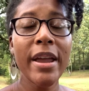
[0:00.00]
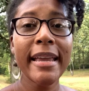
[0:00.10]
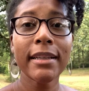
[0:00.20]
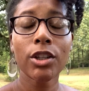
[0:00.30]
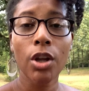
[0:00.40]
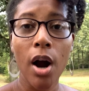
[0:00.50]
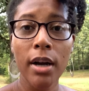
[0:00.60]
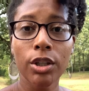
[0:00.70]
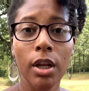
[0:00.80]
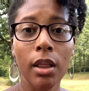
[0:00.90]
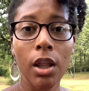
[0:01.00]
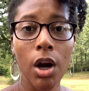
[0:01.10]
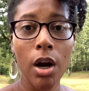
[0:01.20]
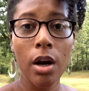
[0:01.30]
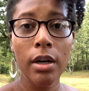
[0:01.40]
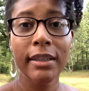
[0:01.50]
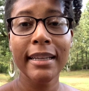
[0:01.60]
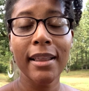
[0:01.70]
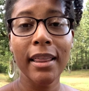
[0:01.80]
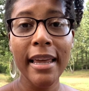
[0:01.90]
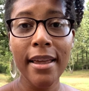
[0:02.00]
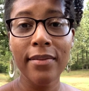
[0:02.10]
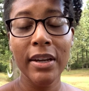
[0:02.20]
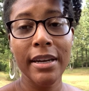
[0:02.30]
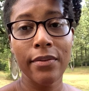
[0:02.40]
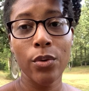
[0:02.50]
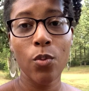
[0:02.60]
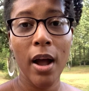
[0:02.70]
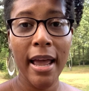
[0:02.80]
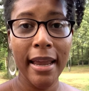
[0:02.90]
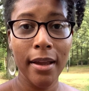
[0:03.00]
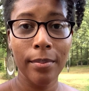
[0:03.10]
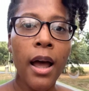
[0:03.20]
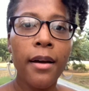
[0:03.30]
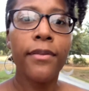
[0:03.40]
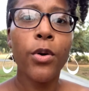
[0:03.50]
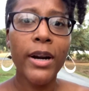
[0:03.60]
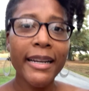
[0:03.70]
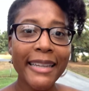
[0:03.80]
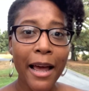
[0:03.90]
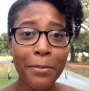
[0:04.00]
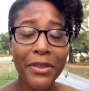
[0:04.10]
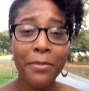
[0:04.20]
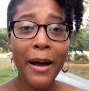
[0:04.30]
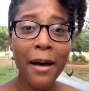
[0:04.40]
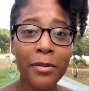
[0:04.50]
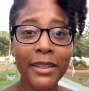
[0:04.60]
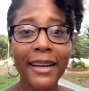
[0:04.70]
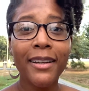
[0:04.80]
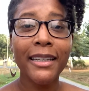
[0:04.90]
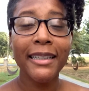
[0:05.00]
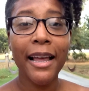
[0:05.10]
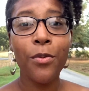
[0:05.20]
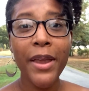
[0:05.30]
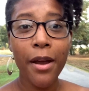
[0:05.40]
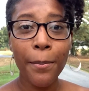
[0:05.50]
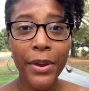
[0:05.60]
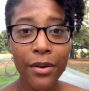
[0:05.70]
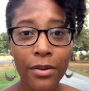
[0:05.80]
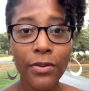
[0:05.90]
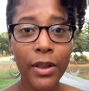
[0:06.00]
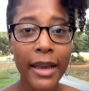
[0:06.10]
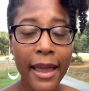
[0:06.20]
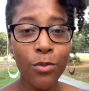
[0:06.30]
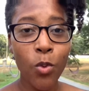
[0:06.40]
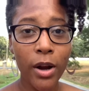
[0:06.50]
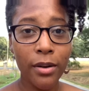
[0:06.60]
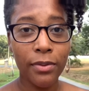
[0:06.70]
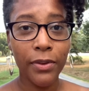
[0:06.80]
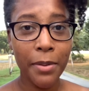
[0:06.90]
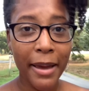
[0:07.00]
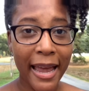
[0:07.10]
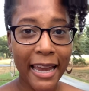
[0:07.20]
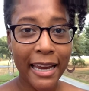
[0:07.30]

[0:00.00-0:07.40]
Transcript: can start to learn to live a different way. For an example, the Bible tells us that we are beautifully and wonderfully made.